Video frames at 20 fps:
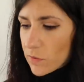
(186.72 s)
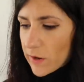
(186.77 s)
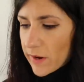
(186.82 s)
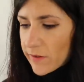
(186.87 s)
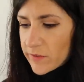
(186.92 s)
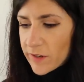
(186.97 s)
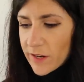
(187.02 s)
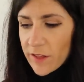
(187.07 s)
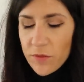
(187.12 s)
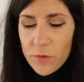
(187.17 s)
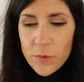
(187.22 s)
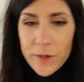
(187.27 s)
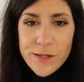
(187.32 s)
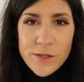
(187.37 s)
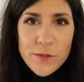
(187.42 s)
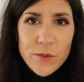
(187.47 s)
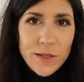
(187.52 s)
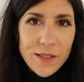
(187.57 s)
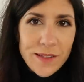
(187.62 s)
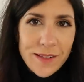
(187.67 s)
And I thought
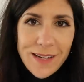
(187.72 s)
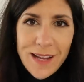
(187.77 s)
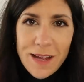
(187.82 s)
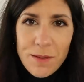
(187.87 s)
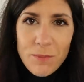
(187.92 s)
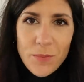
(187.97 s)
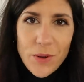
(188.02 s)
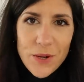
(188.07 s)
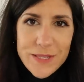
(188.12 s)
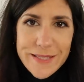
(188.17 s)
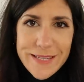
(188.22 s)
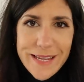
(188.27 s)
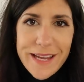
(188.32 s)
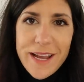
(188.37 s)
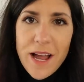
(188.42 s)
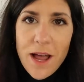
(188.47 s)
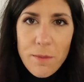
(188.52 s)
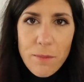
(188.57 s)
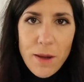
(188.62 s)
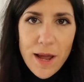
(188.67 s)
I'd do a little
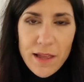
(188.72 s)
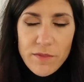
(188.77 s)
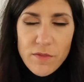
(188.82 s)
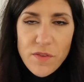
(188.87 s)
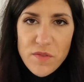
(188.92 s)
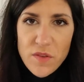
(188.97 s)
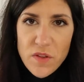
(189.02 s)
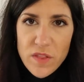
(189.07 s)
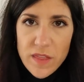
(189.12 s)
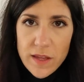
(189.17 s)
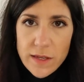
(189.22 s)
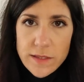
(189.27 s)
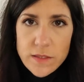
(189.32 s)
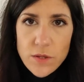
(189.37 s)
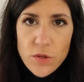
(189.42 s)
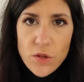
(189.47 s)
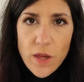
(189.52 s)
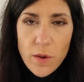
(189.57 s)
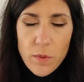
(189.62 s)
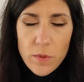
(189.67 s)
unboxing. I might have a few things
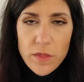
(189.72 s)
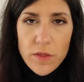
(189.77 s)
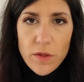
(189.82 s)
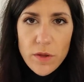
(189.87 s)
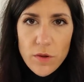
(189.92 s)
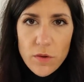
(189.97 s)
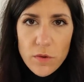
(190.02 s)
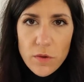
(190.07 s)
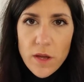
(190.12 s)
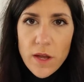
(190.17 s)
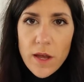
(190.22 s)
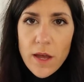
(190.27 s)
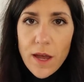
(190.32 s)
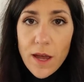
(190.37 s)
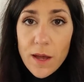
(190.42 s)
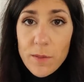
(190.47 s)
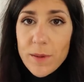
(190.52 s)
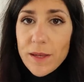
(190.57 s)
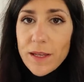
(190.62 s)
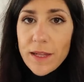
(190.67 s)
to share with you
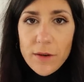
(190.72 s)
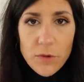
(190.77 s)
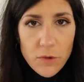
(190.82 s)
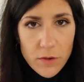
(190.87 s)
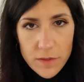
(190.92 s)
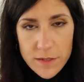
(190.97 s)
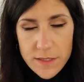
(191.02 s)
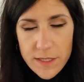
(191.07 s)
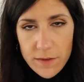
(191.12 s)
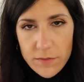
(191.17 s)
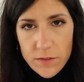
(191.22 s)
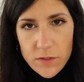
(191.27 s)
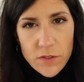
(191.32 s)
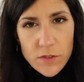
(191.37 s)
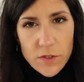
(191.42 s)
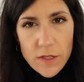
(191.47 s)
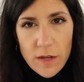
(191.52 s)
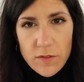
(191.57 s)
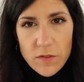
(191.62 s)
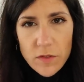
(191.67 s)
a bit later on this
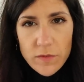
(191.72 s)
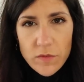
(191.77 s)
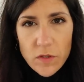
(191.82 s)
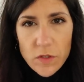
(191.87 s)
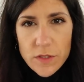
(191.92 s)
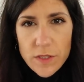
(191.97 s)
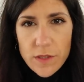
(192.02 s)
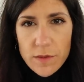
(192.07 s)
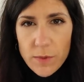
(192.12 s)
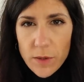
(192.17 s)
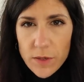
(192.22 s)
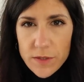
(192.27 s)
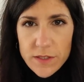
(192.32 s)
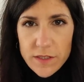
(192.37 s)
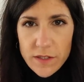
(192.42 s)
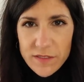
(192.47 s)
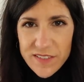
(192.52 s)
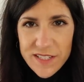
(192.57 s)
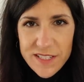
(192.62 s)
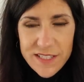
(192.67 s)
afternoon after I've gone to the
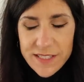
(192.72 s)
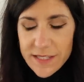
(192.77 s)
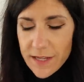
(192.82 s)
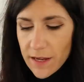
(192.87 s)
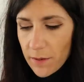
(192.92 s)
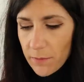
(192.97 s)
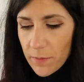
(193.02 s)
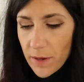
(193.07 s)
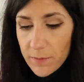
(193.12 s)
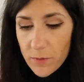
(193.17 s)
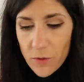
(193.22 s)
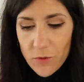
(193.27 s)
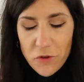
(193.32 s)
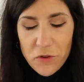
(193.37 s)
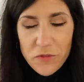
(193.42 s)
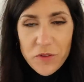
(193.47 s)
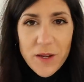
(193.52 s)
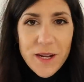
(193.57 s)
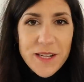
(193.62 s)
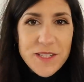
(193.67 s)
post office. I'm not
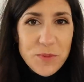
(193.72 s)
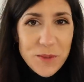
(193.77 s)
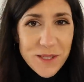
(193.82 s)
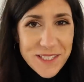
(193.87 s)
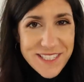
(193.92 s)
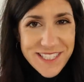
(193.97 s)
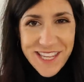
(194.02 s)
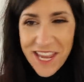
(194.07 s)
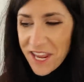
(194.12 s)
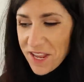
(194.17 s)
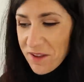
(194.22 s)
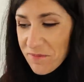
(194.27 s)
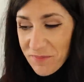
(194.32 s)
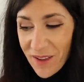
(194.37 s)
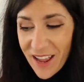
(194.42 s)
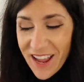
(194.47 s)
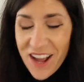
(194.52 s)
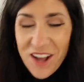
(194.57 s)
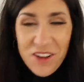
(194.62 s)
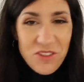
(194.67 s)
sure if you guys want to see it,
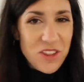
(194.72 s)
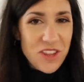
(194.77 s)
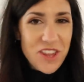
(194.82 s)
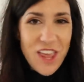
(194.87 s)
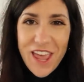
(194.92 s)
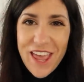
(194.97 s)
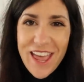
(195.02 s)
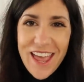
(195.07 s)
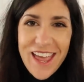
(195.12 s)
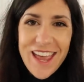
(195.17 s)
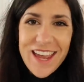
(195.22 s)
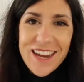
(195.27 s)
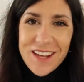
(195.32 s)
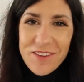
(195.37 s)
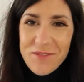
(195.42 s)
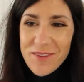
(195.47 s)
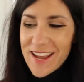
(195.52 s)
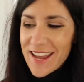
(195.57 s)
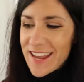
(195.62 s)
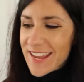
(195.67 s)
but I'll share
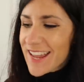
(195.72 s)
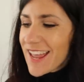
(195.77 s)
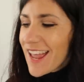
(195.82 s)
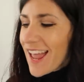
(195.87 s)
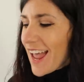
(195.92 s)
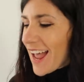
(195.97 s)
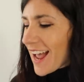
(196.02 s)
anyway.